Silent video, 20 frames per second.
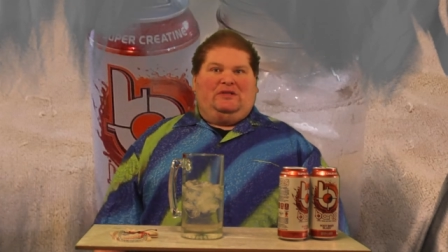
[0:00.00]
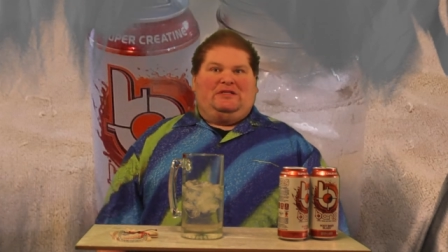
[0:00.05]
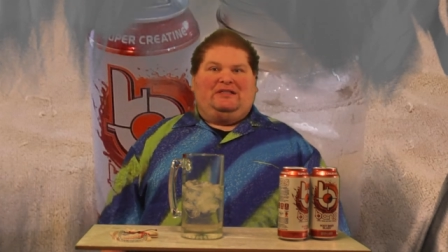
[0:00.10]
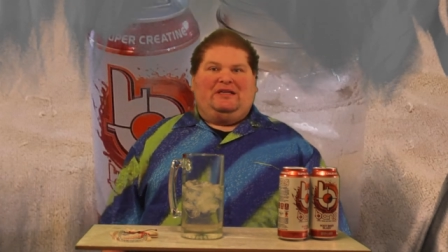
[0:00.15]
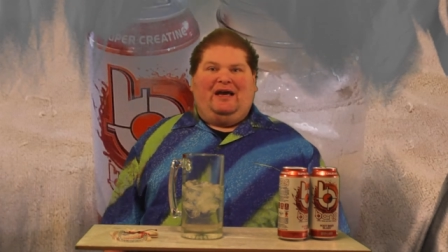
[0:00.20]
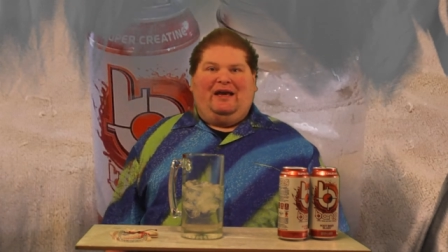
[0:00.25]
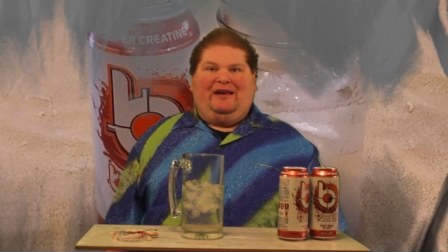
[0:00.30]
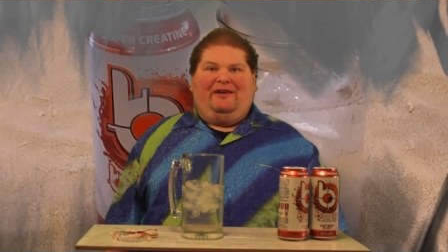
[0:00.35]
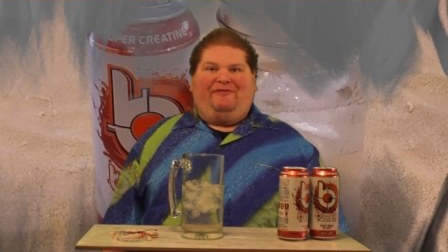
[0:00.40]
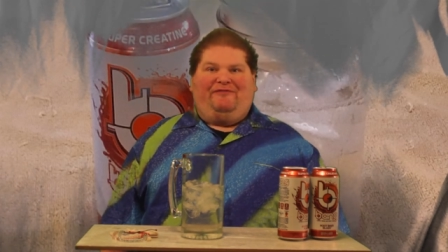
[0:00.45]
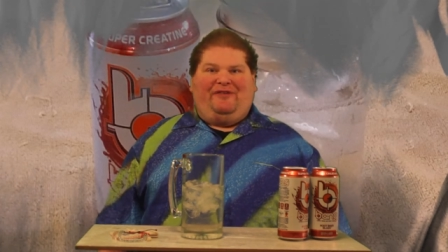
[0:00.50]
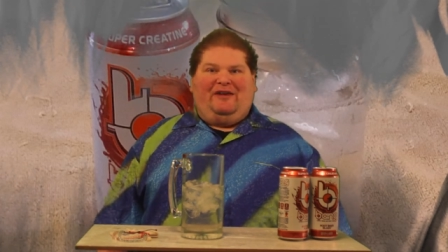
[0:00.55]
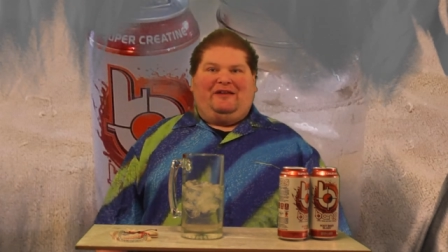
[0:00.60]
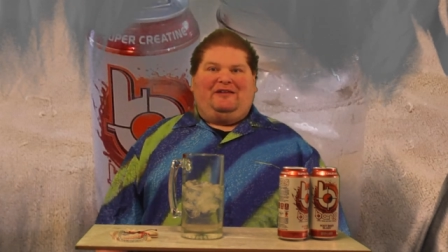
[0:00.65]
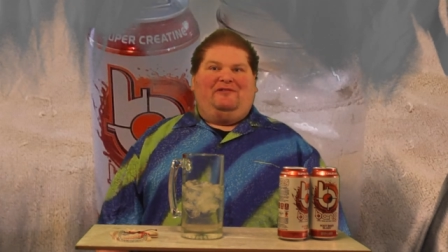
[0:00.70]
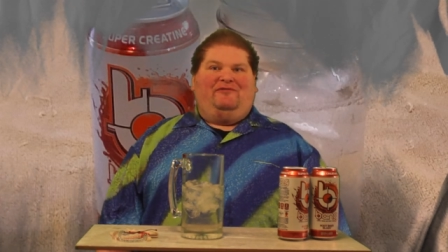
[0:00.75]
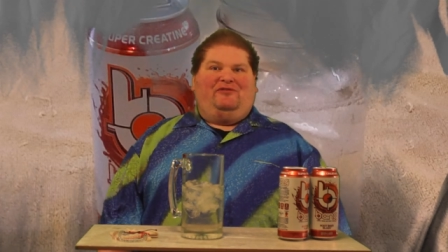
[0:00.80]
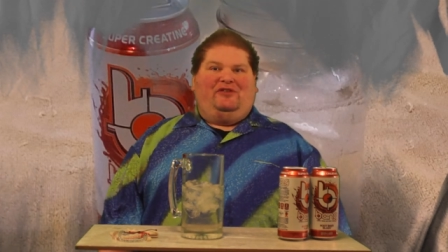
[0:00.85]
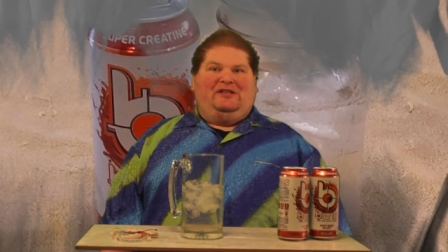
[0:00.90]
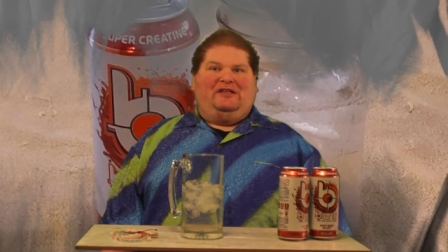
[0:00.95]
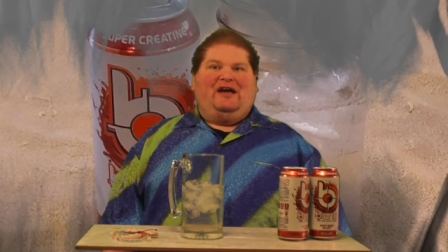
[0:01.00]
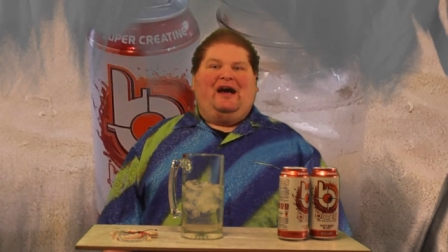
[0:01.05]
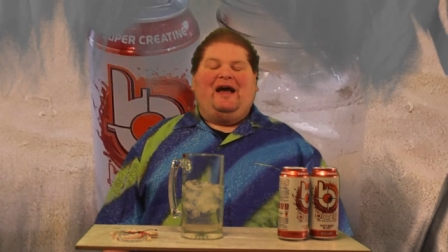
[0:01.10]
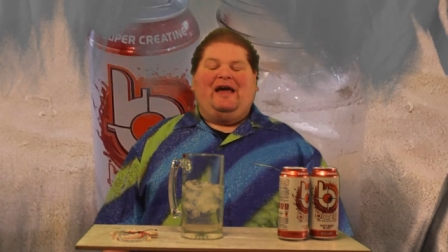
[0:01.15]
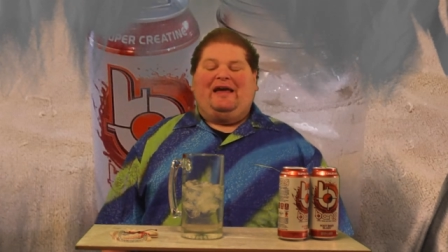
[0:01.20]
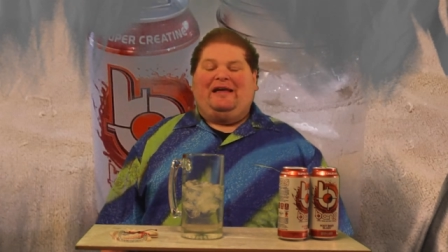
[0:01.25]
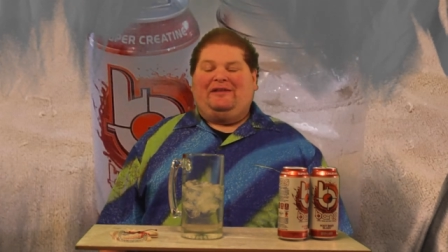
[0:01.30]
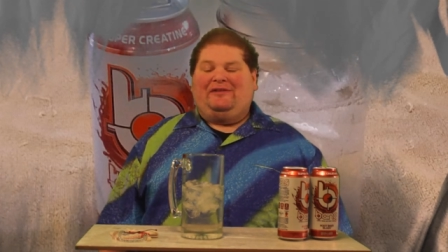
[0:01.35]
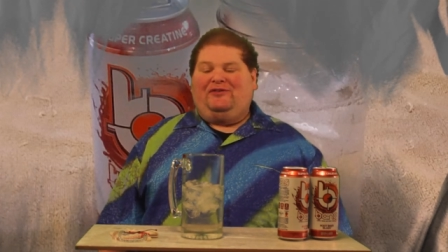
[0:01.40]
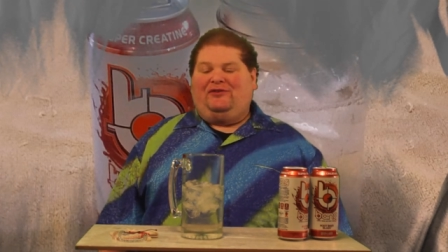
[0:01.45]
a side effect of the
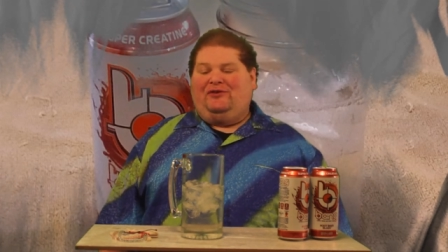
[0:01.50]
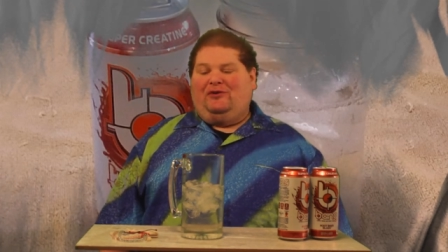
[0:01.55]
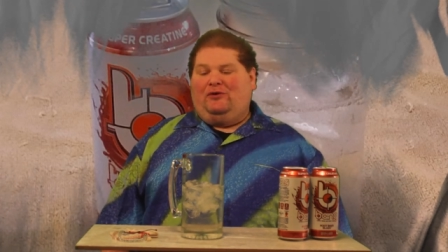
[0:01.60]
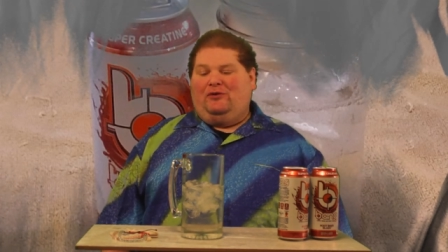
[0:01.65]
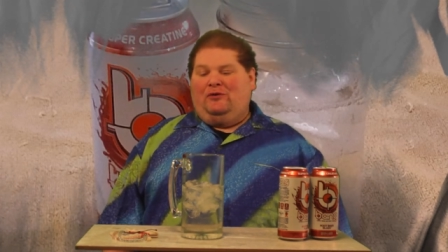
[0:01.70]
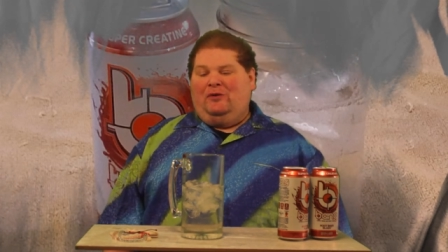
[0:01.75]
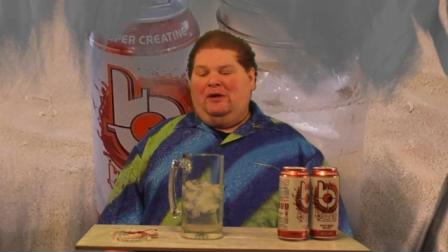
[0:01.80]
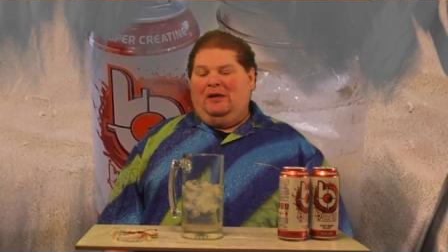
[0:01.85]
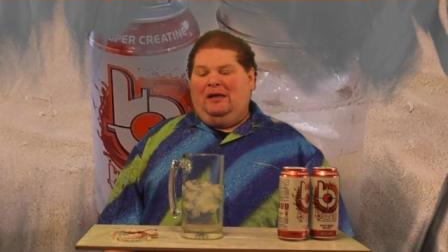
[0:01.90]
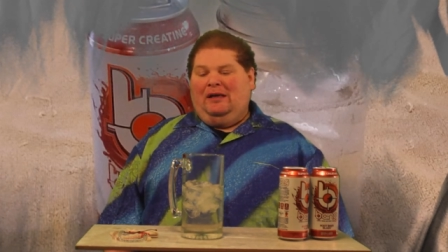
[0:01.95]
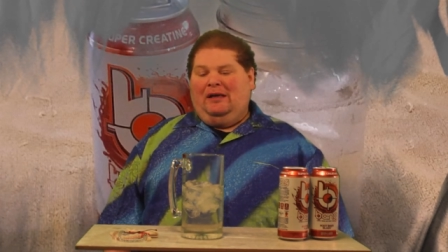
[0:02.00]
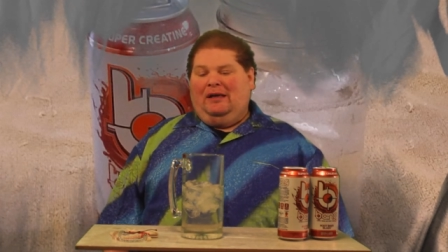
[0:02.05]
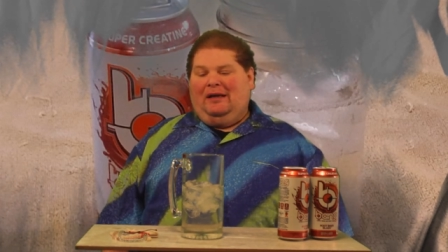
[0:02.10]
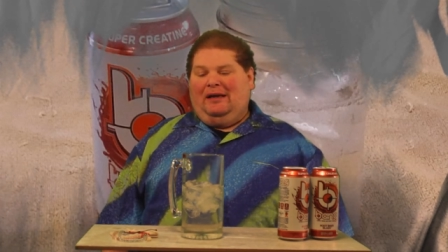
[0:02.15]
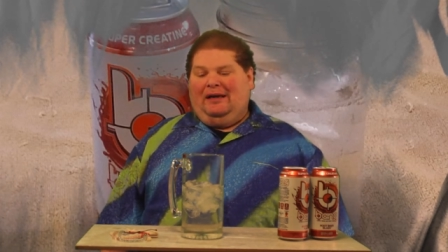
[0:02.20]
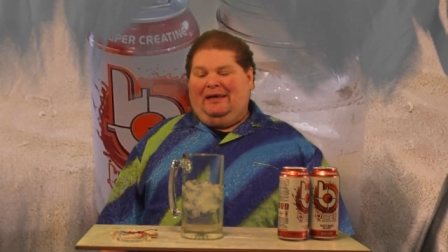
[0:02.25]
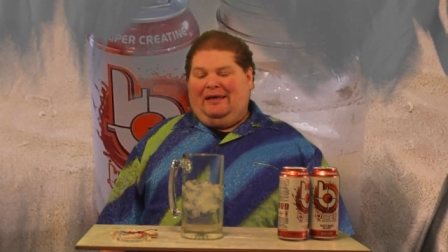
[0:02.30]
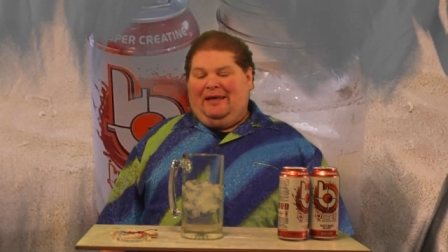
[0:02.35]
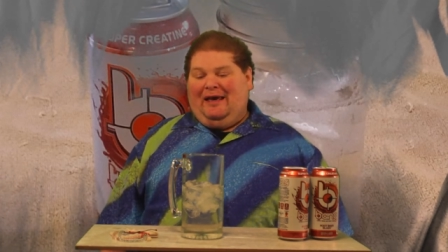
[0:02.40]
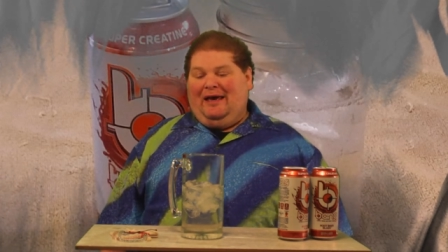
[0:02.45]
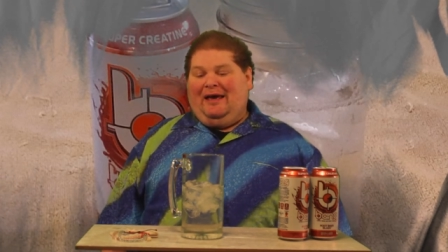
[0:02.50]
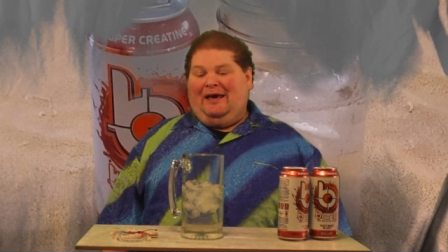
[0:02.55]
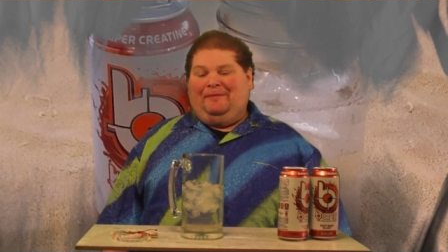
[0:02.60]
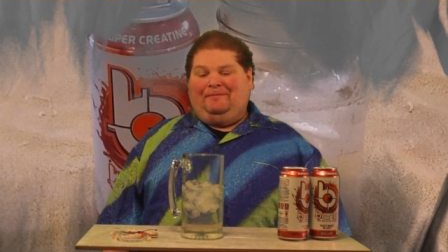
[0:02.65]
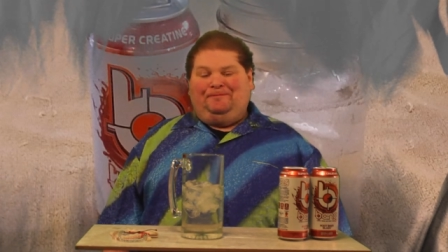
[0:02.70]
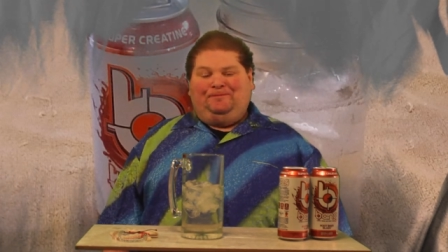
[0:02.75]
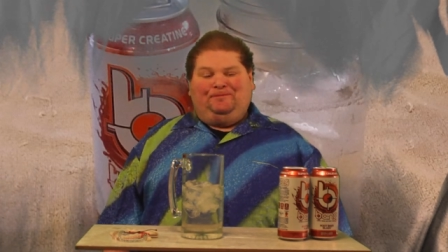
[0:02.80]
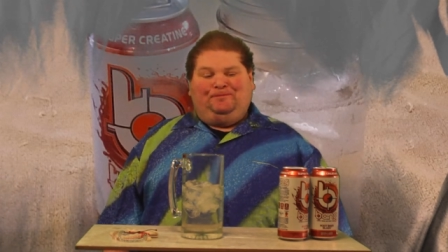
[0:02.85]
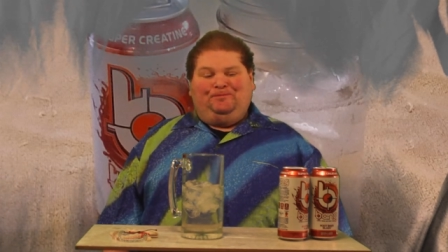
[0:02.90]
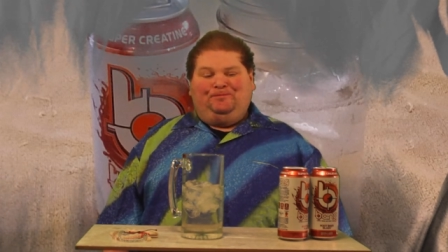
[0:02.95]
diet. So,
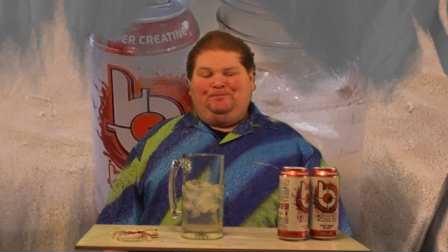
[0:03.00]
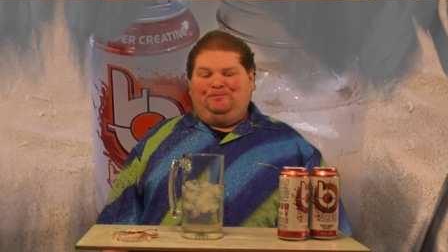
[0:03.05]
again,